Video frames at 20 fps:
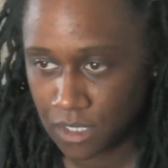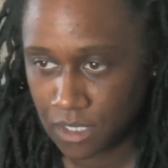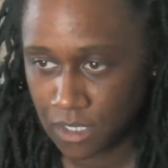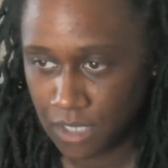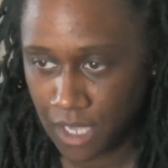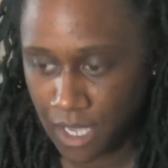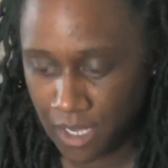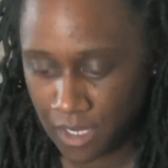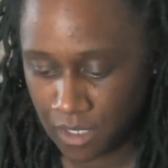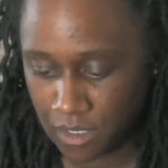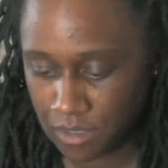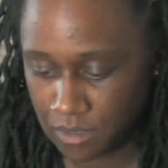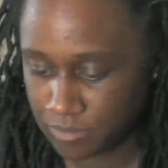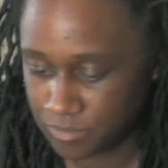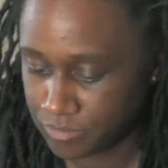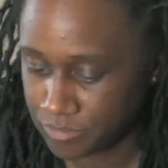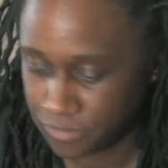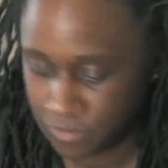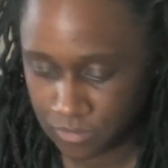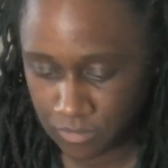Like,
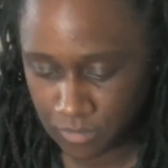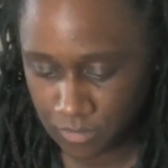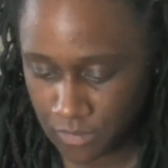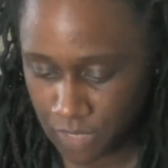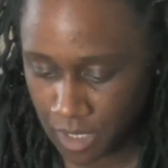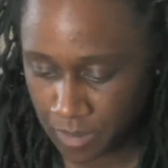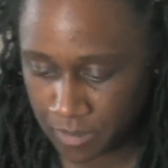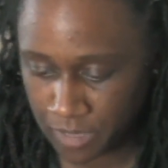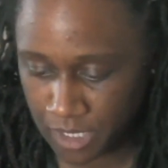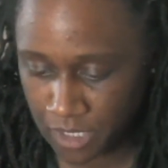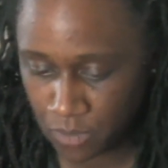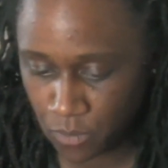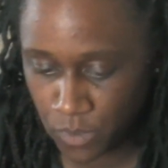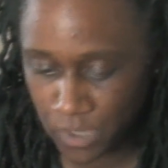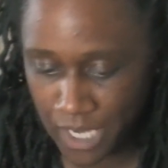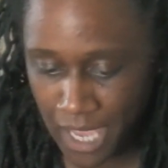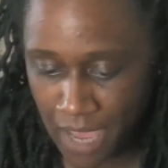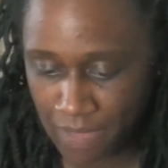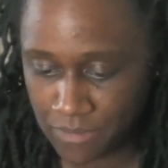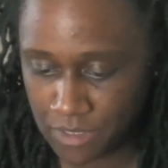I mean,
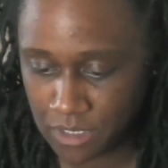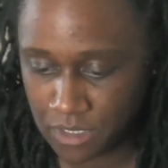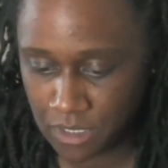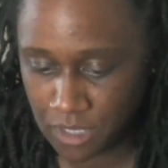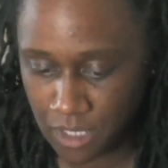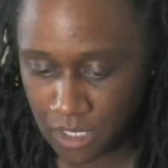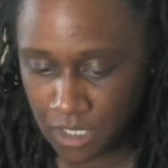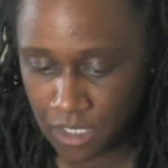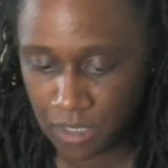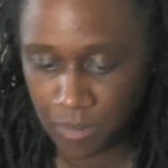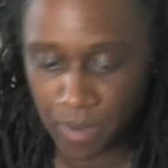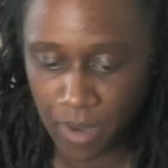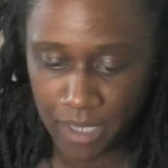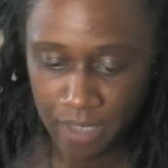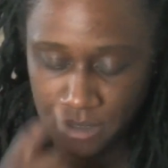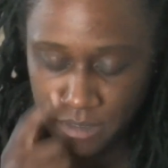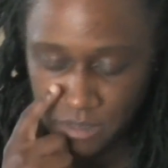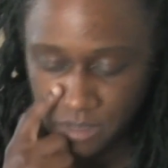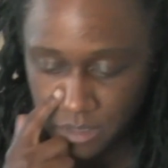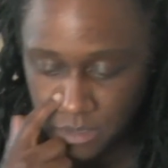we haven't seen
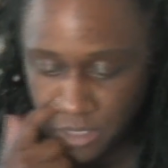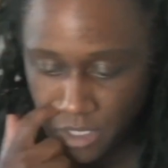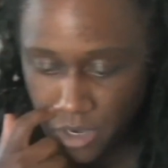anybody since